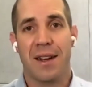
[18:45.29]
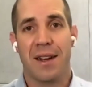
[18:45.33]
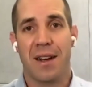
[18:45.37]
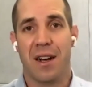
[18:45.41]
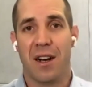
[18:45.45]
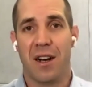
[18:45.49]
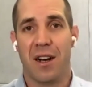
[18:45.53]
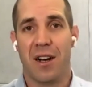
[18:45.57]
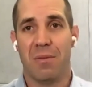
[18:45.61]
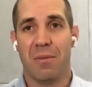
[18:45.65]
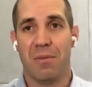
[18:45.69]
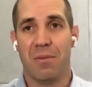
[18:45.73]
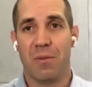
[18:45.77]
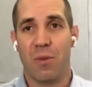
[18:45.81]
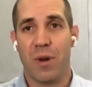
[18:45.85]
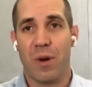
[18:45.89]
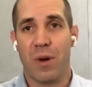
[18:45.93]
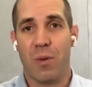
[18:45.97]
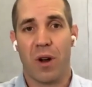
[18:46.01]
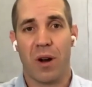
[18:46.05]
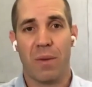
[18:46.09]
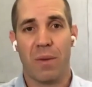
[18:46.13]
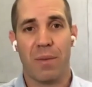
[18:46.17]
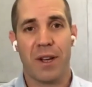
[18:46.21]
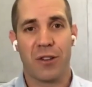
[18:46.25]

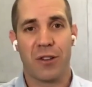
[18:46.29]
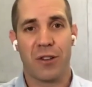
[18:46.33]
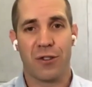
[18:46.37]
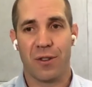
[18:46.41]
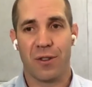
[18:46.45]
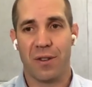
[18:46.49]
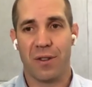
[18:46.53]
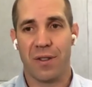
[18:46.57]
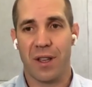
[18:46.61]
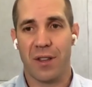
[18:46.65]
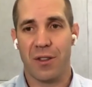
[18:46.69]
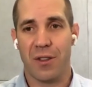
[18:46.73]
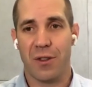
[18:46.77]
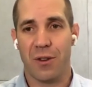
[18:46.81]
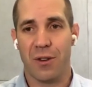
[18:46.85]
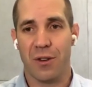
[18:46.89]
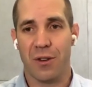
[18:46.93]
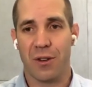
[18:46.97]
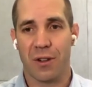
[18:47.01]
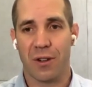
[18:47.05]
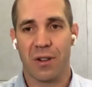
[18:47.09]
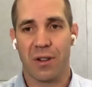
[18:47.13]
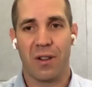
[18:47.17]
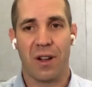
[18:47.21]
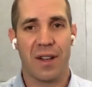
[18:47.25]
We want to make sure that
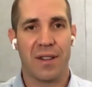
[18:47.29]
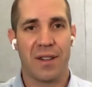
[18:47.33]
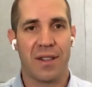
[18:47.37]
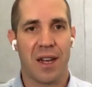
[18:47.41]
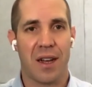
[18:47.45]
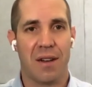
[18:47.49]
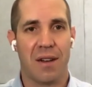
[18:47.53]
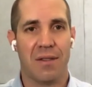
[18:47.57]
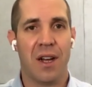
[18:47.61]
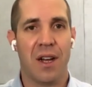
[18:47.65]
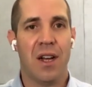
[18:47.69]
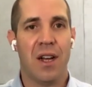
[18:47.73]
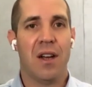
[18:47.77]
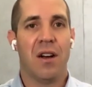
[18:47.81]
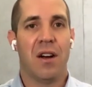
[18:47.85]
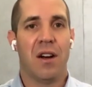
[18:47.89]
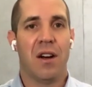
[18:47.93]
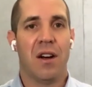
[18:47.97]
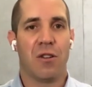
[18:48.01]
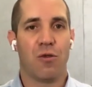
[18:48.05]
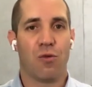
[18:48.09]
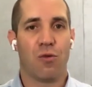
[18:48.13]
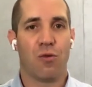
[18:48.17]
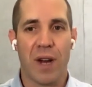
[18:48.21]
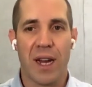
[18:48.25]
your clients have
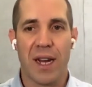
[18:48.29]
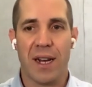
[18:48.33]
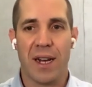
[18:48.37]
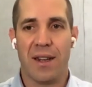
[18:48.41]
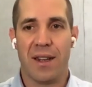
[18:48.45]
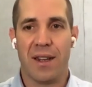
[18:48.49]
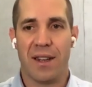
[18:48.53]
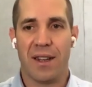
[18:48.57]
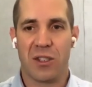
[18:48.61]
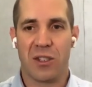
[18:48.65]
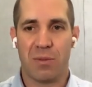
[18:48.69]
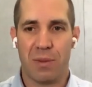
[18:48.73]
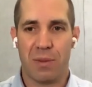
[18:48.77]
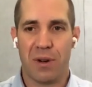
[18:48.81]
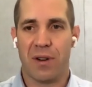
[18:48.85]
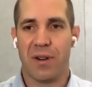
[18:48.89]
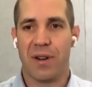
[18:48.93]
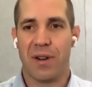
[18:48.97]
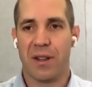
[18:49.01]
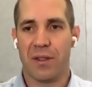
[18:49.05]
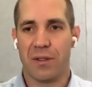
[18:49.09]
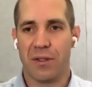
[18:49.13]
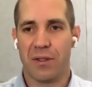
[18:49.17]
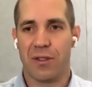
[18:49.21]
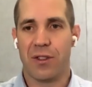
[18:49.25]
a great
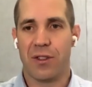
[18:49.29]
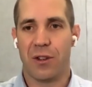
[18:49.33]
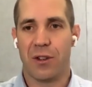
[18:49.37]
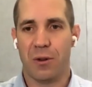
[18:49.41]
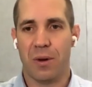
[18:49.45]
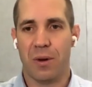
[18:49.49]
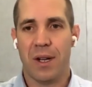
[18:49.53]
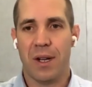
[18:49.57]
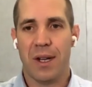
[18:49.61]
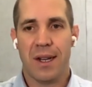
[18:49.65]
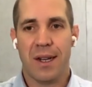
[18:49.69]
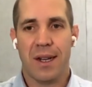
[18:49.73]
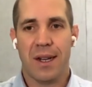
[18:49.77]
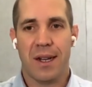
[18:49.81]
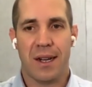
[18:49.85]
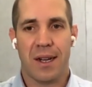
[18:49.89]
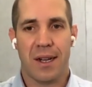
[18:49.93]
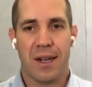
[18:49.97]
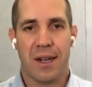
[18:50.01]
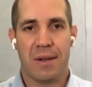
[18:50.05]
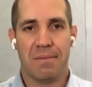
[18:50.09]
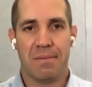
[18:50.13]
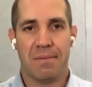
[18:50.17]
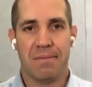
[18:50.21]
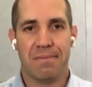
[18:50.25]
experience. So
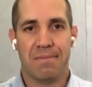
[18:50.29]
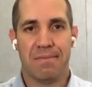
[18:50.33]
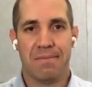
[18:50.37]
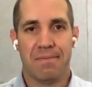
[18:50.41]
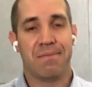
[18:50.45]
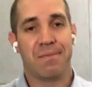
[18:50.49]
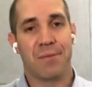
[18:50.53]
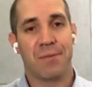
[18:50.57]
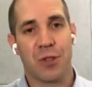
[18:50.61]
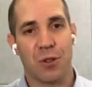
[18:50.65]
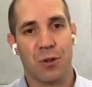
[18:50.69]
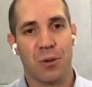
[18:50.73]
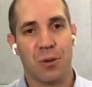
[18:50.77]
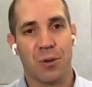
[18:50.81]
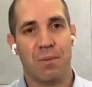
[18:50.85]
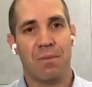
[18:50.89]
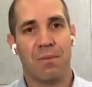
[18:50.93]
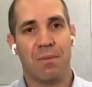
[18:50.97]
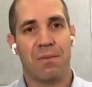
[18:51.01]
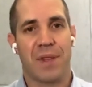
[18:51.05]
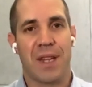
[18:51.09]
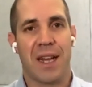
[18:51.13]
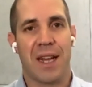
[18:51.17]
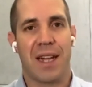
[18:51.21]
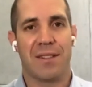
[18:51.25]

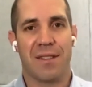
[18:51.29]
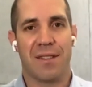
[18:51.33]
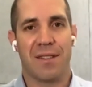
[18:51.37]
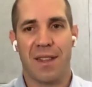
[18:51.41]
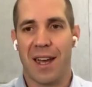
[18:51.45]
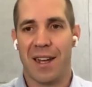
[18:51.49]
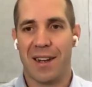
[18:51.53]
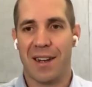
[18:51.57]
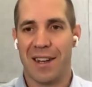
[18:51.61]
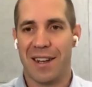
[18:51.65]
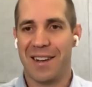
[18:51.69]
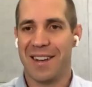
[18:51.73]
that's that.